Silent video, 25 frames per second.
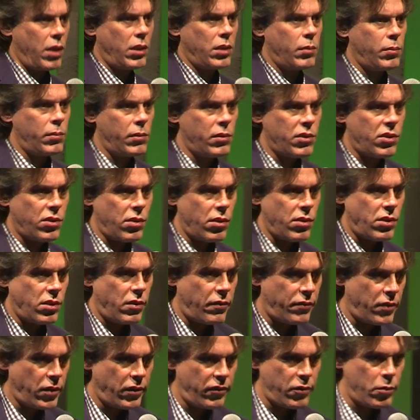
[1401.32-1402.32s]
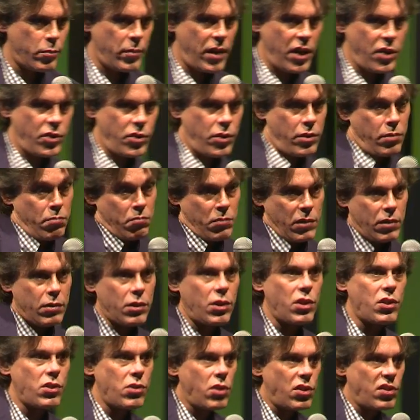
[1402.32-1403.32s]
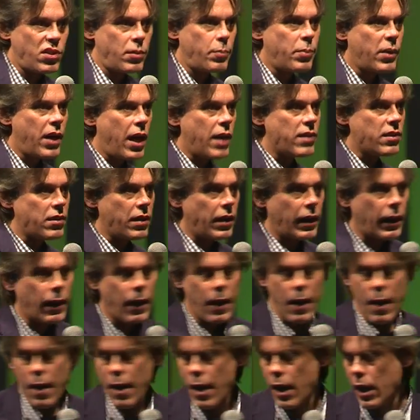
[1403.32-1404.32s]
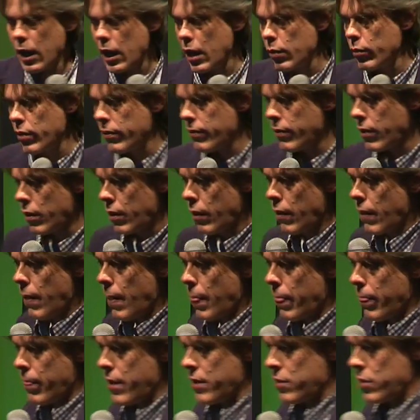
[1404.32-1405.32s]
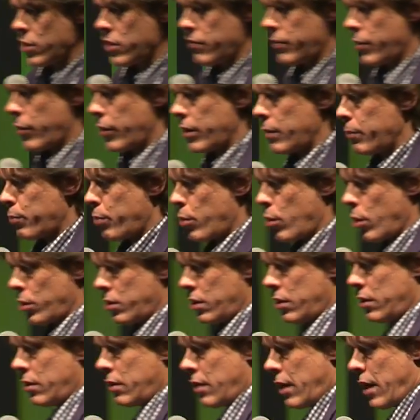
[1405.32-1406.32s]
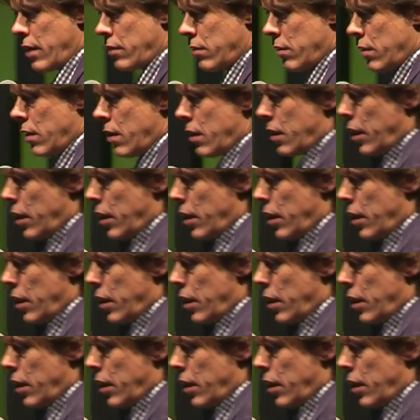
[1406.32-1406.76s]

credible source of information. It is not surprising. However, this is very important that